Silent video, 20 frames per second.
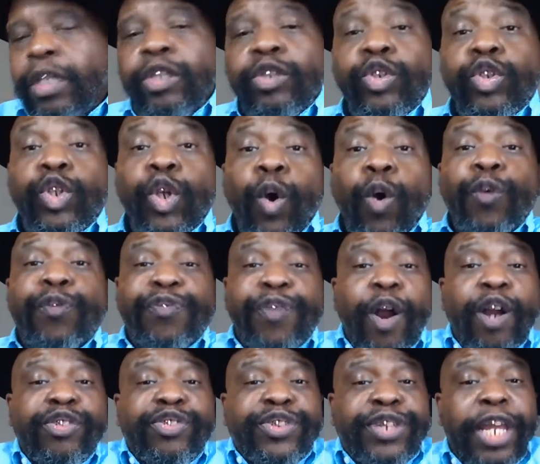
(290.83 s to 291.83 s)
2
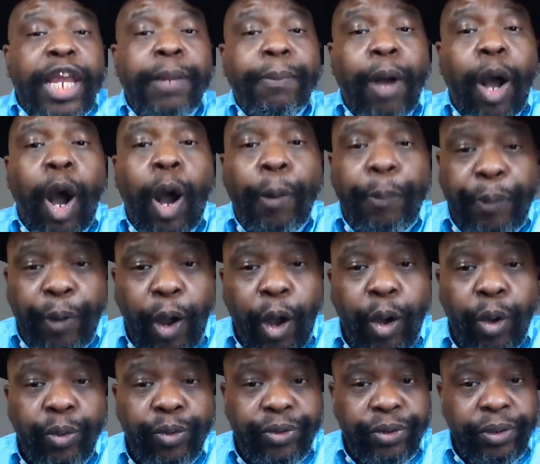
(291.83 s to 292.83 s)
first-team
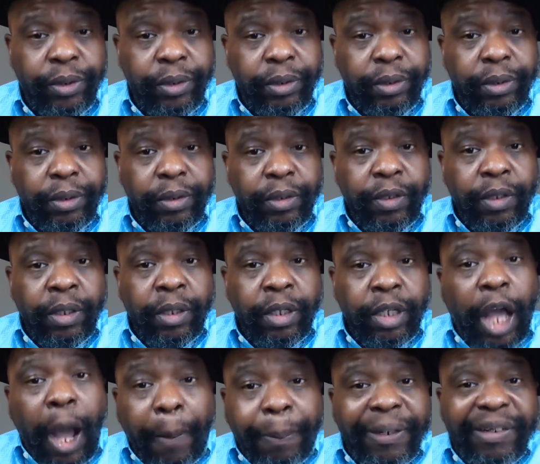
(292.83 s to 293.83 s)
All-Pros.
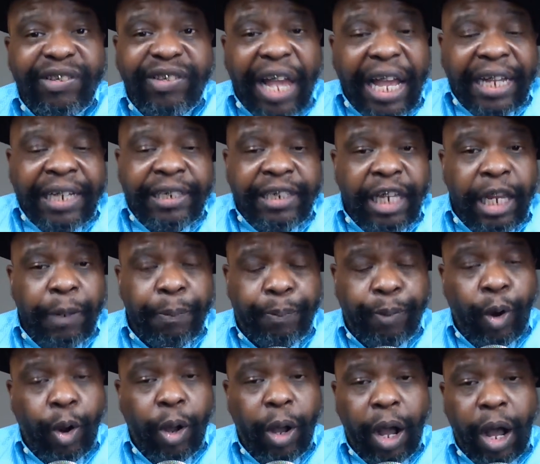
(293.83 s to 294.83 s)
Couple of second-team
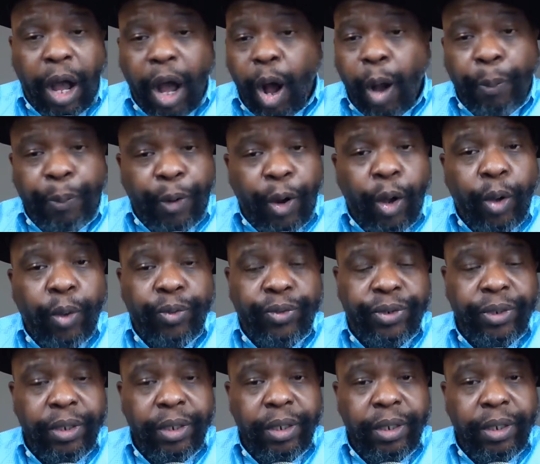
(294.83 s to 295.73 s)
All-Pros.